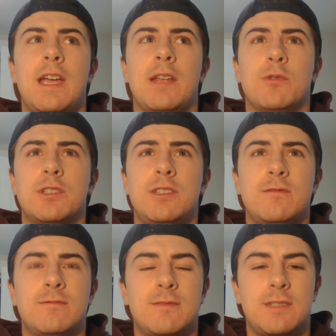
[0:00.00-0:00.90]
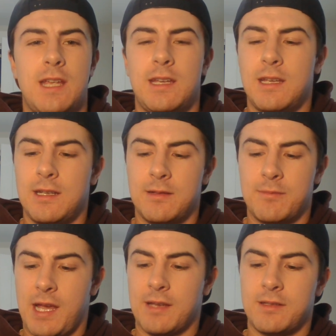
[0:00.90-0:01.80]
And once you've taken and
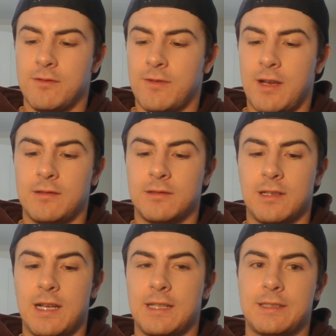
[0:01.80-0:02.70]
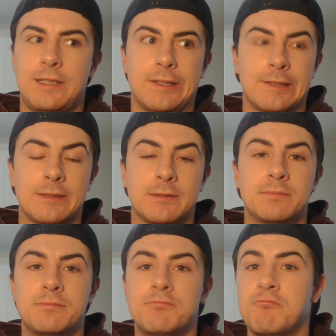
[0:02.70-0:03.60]
passed your final class, you're
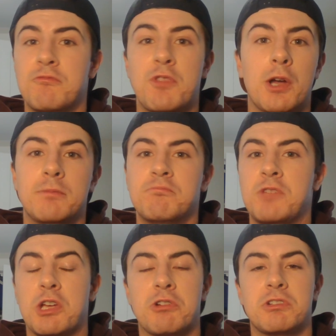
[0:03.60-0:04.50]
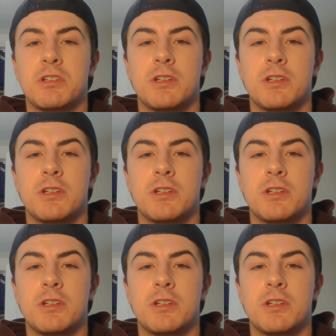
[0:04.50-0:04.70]
done. You earned your